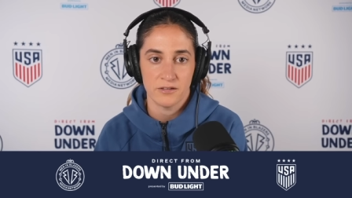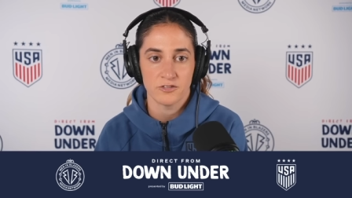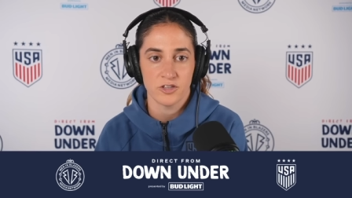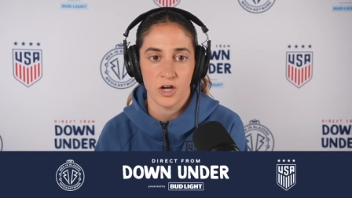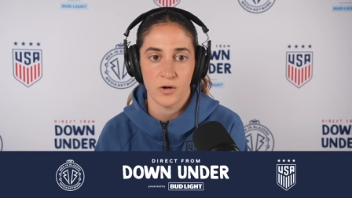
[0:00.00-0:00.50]

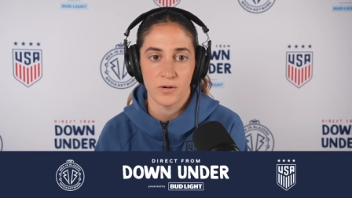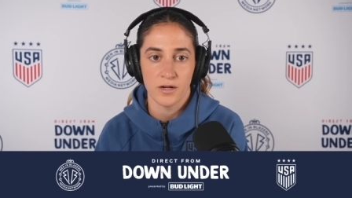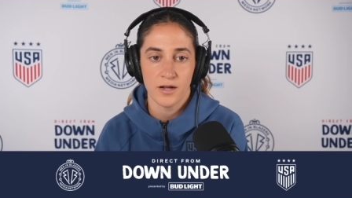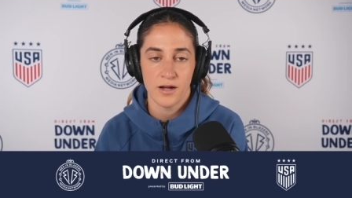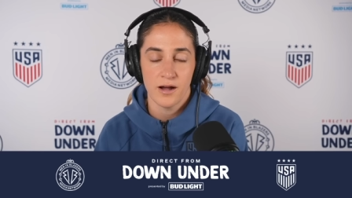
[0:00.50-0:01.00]
So.
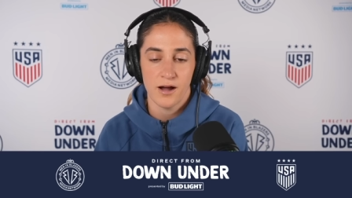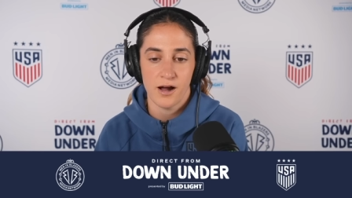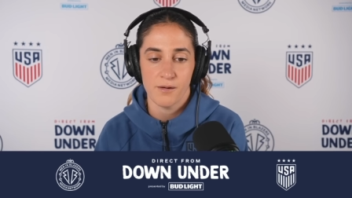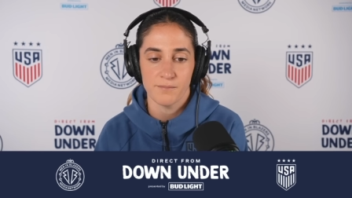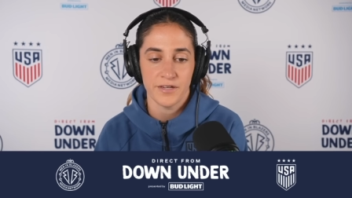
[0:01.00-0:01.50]

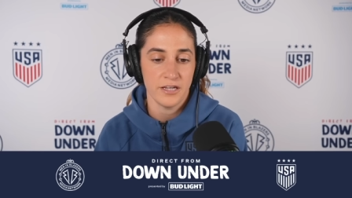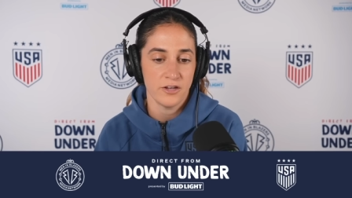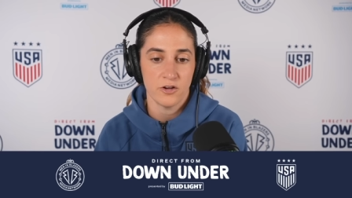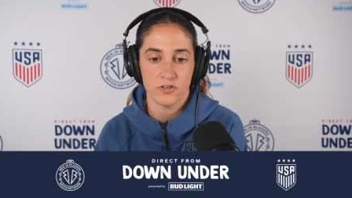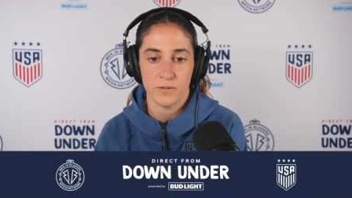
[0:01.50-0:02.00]
Um, he
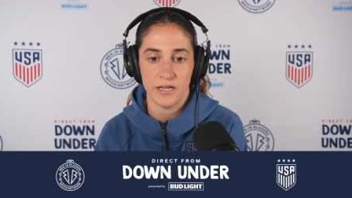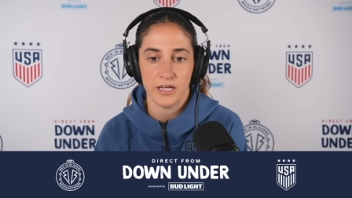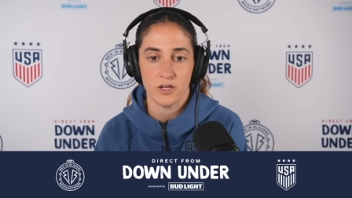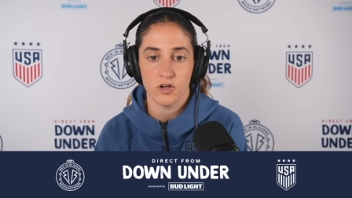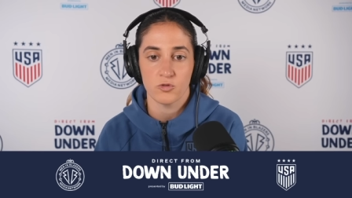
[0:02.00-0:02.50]
knows me.
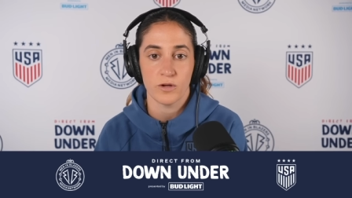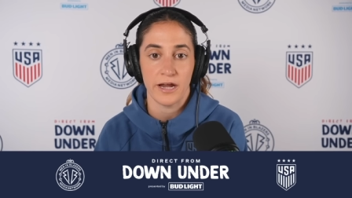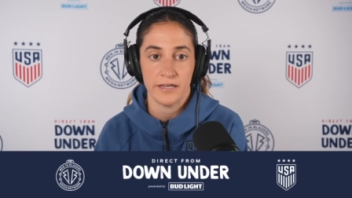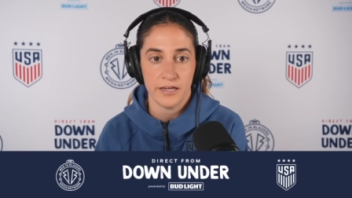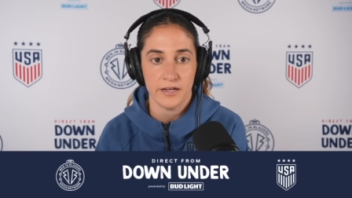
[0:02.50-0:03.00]
He knows when I
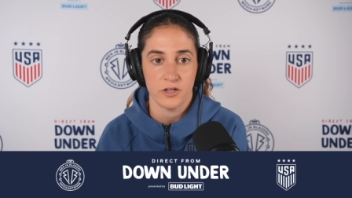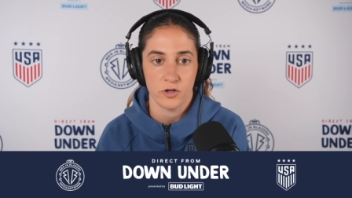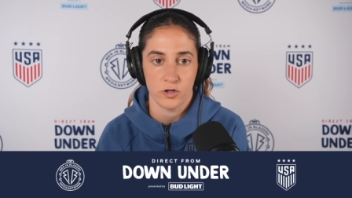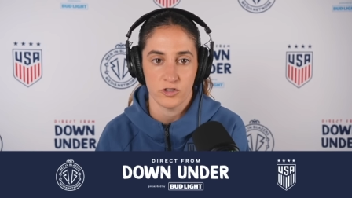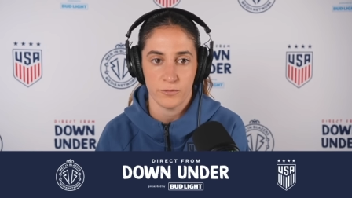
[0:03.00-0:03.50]
need
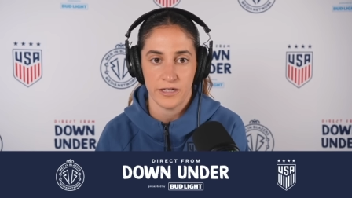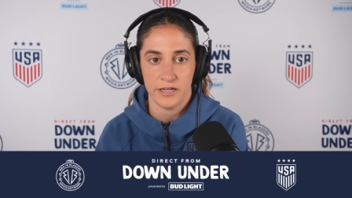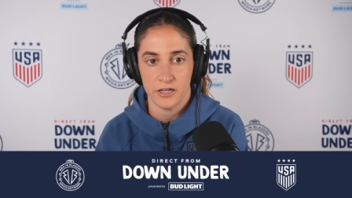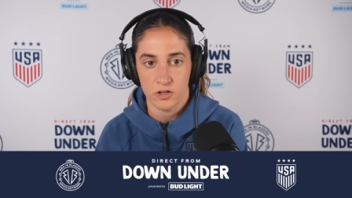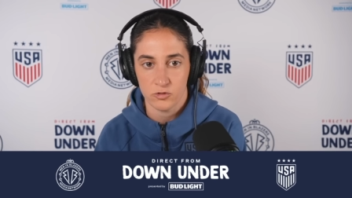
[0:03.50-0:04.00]
encouragement.
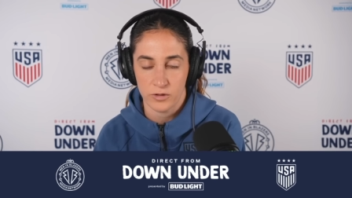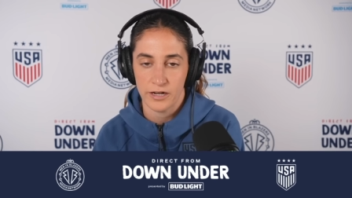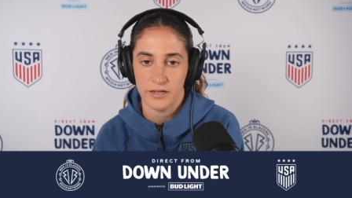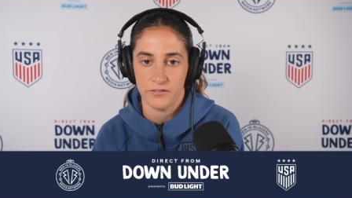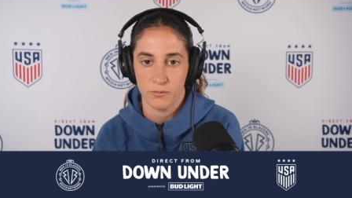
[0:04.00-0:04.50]
He knows when I
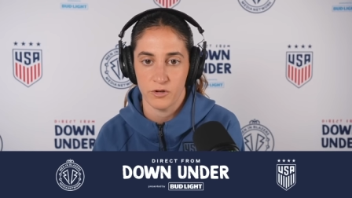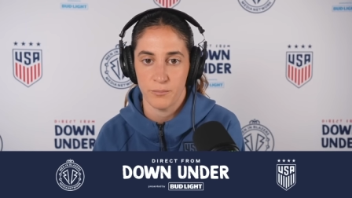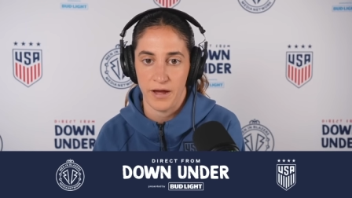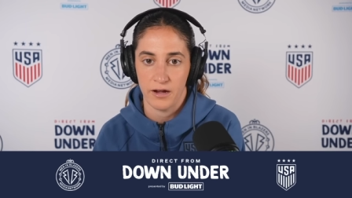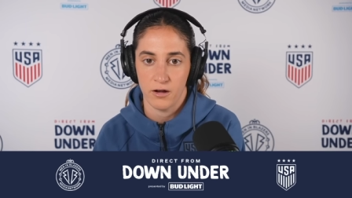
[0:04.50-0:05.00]
need someone to
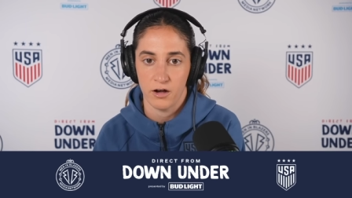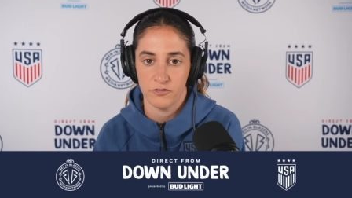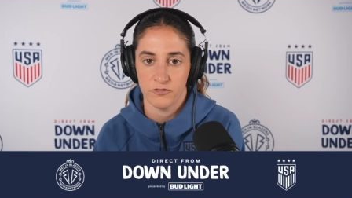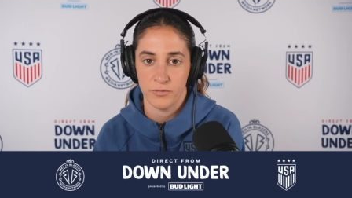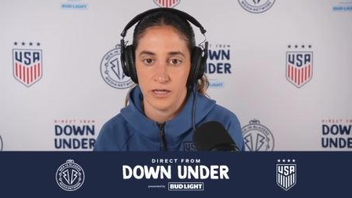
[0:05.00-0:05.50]
back off
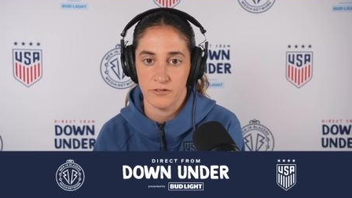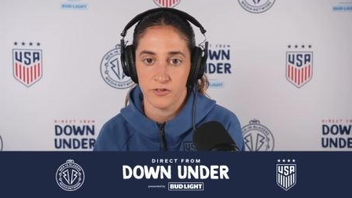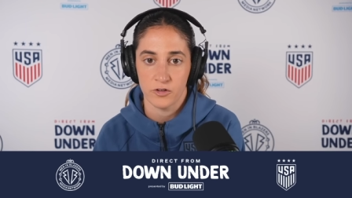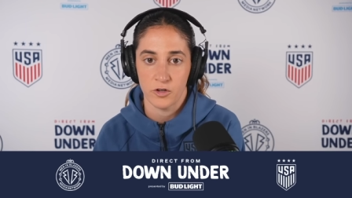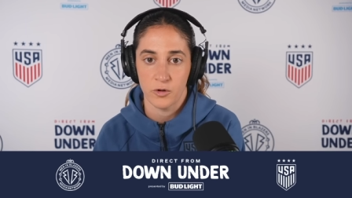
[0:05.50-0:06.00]
of me
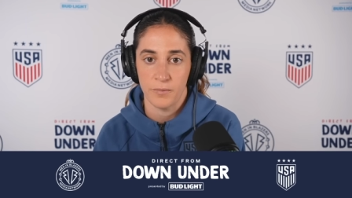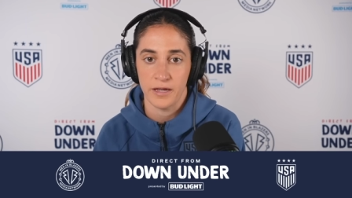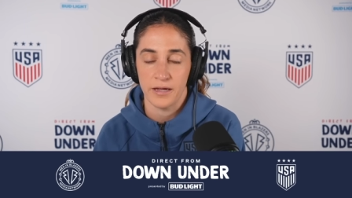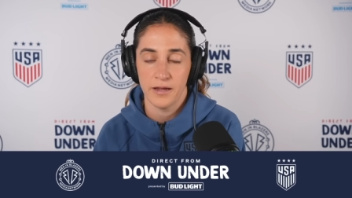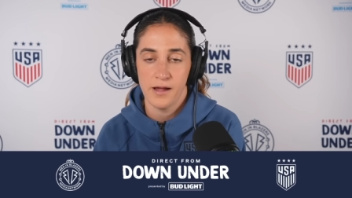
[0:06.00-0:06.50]
for a little bit.